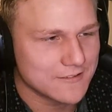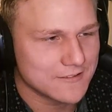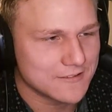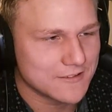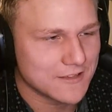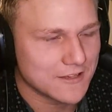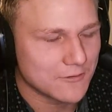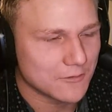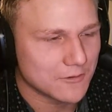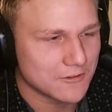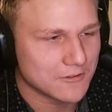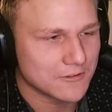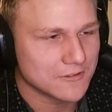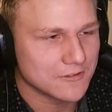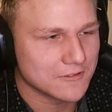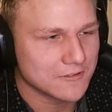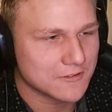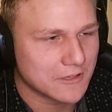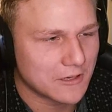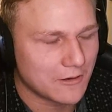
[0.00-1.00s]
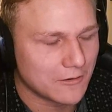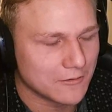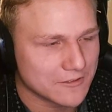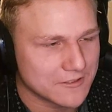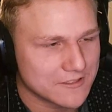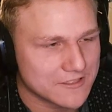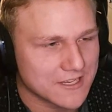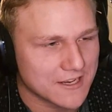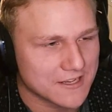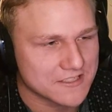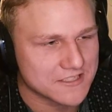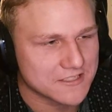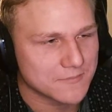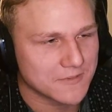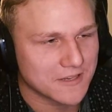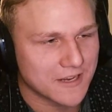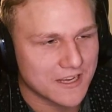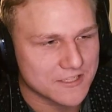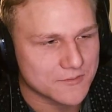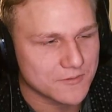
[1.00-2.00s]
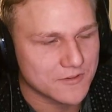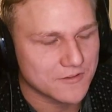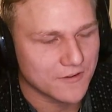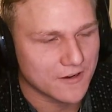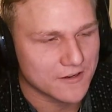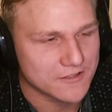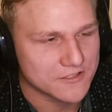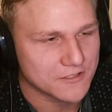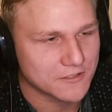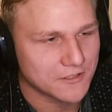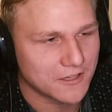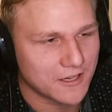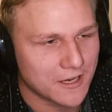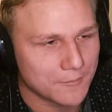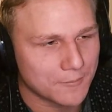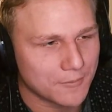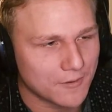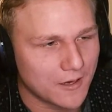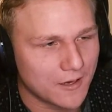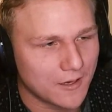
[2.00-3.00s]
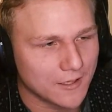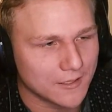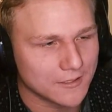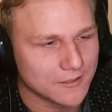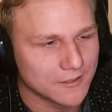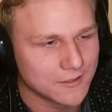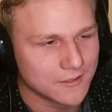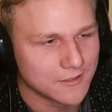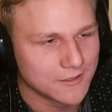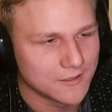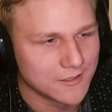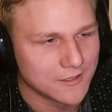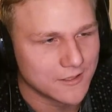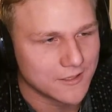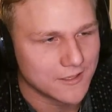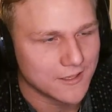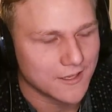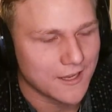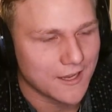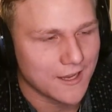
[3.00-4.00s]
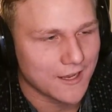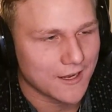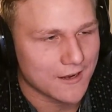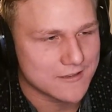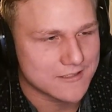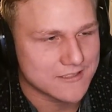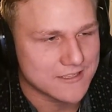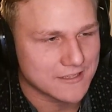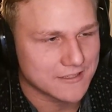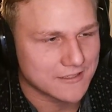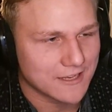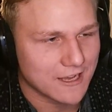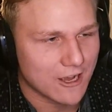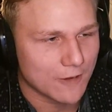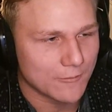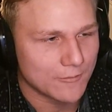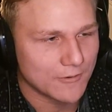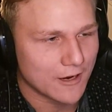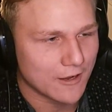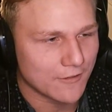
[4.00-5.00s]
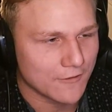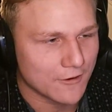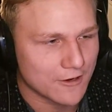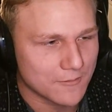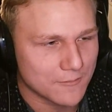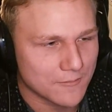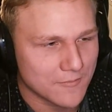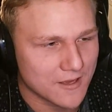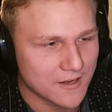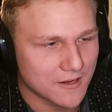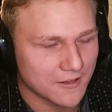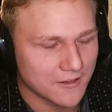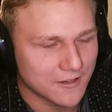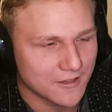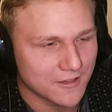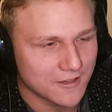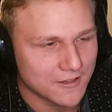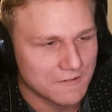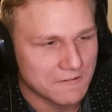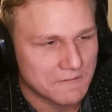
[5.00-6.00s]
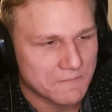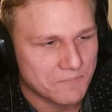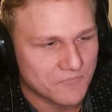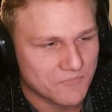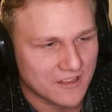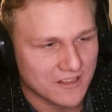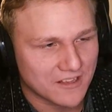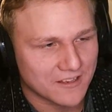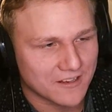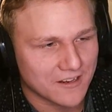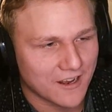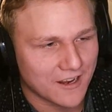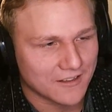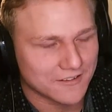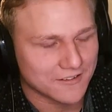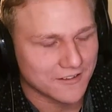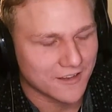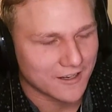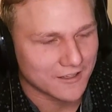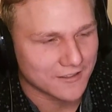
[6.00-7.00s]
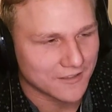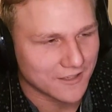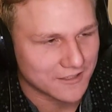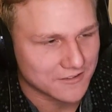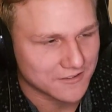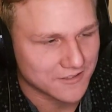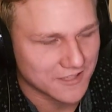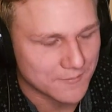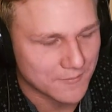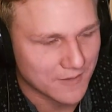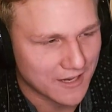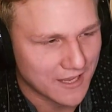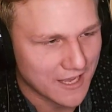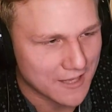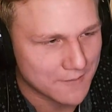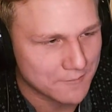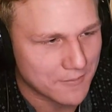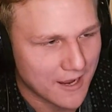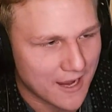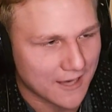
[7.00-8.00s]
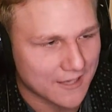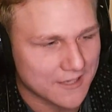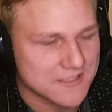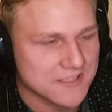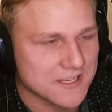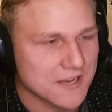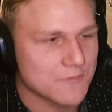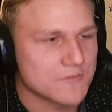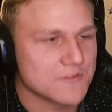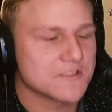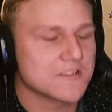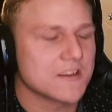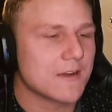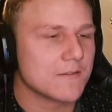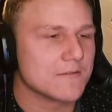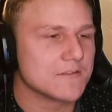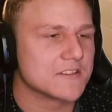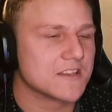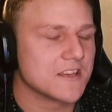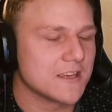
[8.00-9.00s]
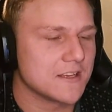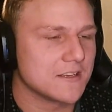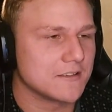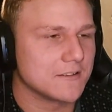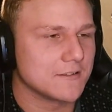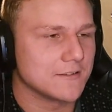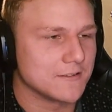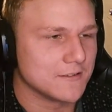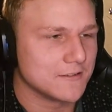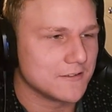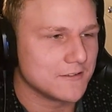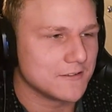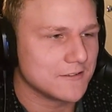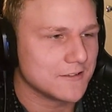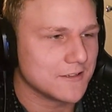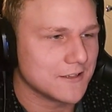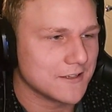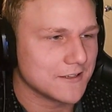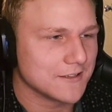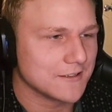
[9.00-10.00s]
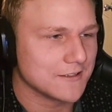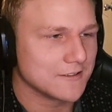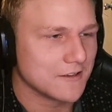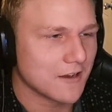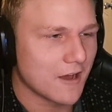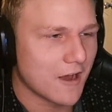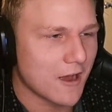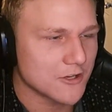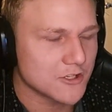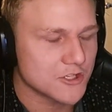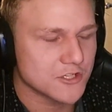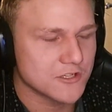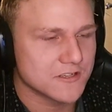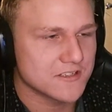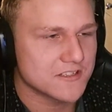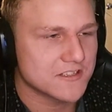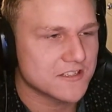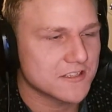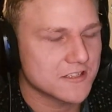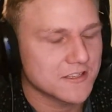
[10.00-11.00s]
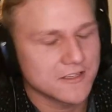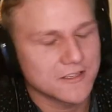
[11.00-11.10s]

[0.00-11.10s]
they were calling and texting me, asking me if I was going to hop on, and I was like, "Yeah, I'll be on there in a minute." And I like laid my head back because I was getting nauseous,